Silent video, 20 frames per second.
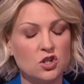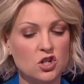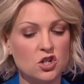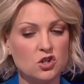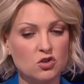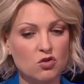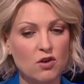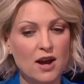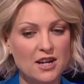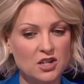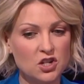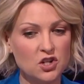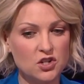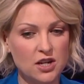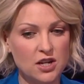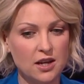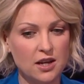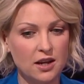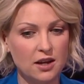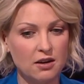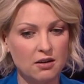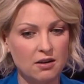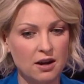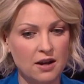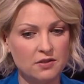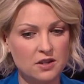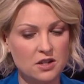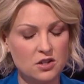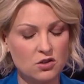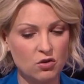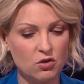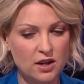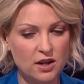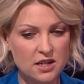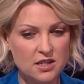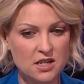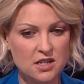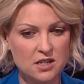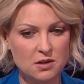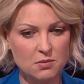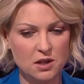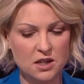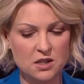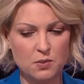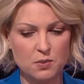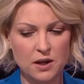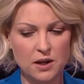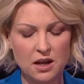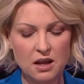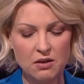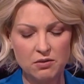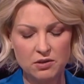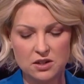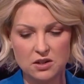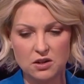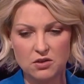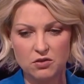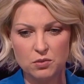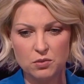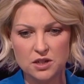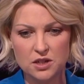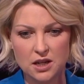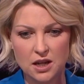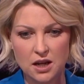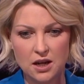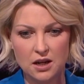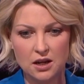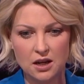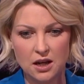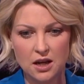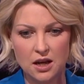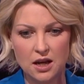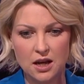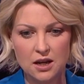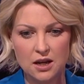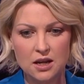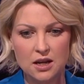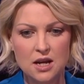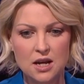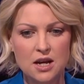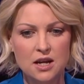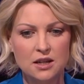strategy here, and this criticism that has been levelled at government again and again,